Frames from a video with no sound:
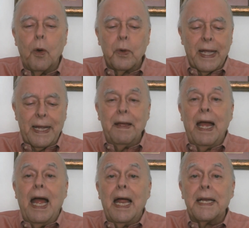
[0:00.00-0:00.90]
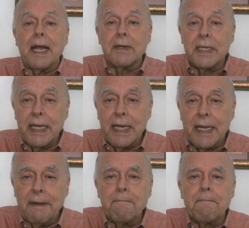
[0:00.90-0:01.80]
Okay. Now
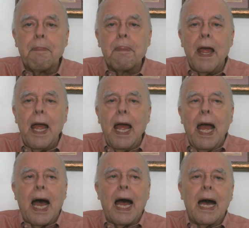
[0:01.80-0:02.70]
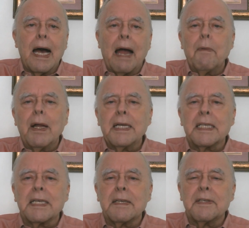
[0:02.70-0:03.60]
today, I
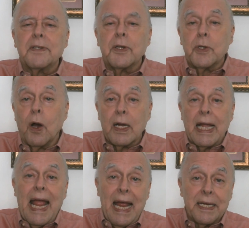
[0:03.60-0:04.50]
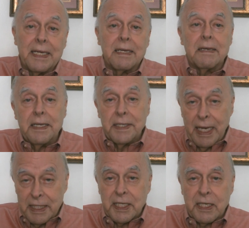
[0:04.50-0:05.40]
wanted to talk, and in
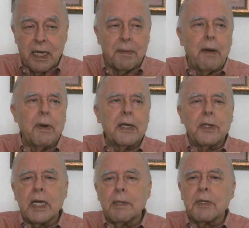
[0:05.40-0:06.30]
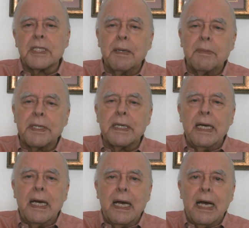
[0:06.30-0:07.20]
days to come, I want to talk about some of
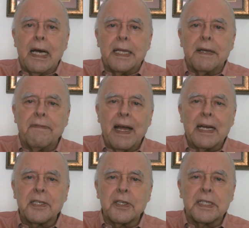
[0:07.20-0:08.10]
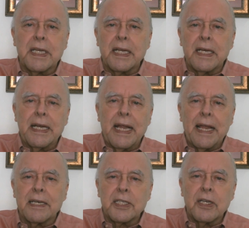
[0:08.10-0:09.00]
the factors that an
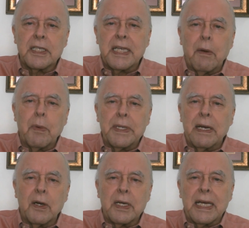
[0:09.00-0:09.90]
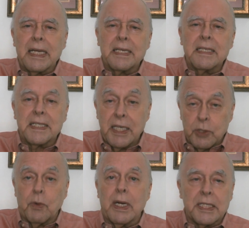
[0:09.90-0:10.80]
analyst looks at when they look at
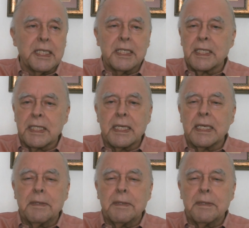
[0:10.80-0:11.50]
situations